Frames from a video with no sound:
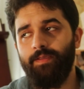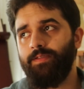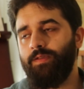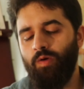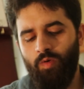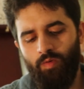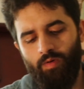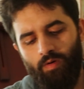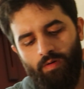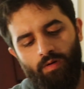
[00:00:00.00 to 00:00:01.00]
So,
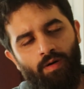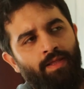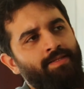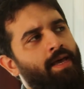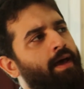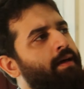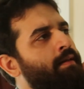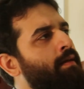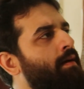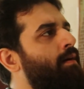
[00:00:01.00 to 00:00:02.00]
on his
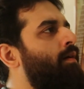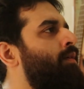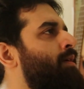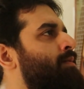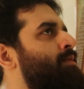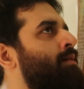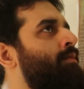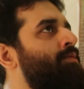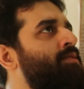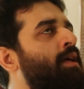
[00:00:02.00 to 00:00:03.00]

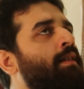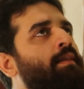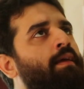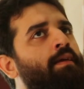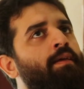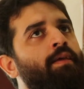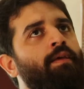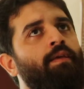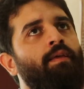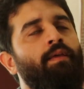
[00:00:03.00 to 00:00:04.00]
understanding,
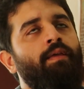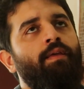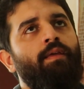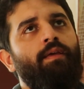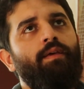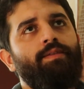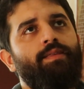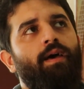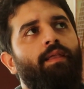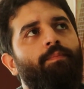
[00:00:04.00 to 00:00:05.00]
is
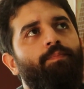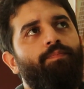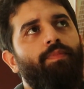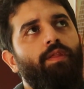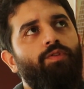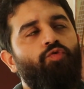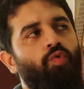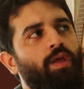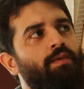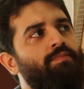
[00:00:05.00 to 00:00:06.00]
that
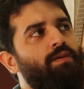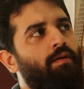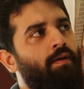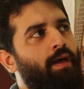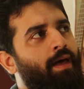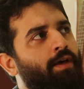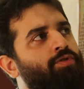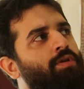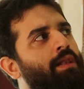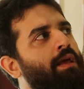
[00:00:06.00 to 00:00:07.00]
dreams are
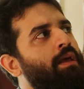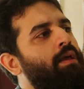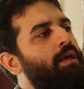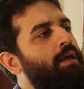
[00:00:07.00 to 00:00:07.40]
actually